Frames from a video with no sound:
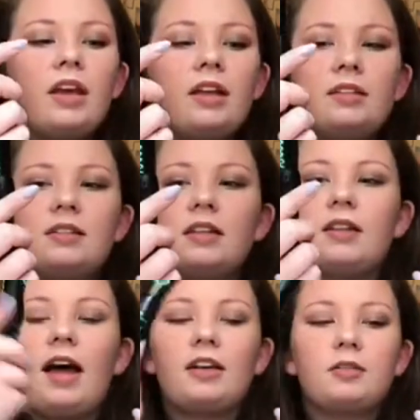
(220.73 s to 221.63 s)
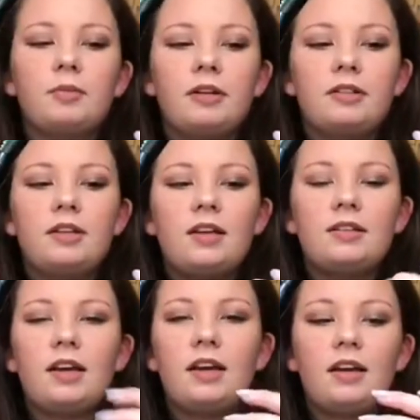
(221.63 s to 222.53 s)
It's the Lash Princess
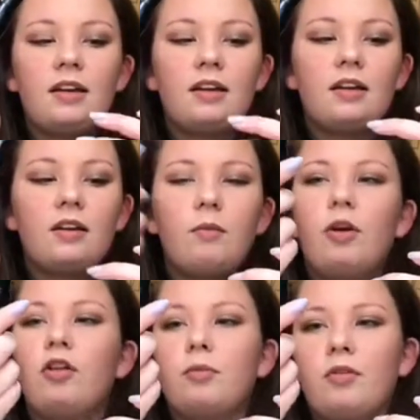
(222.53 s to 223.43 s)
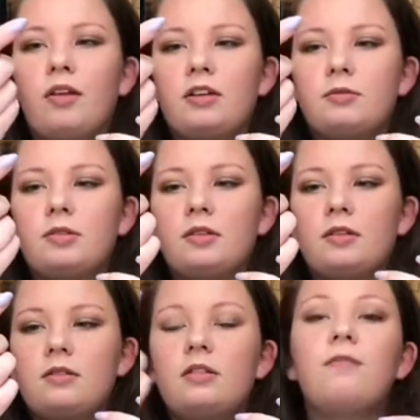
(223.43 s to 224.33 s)
and, we know they're both Lash
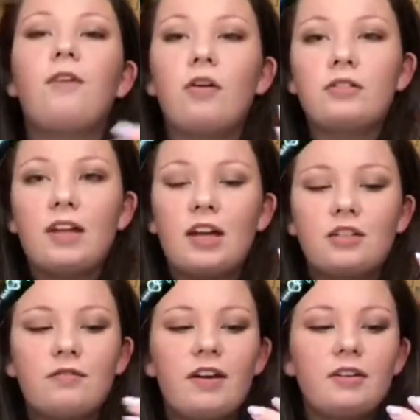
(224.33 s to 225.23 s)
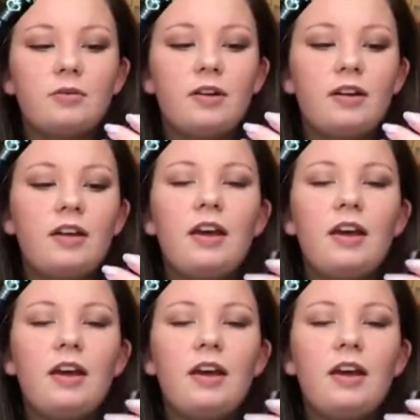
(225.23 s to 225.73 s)
Princess, the False Lash Effect one,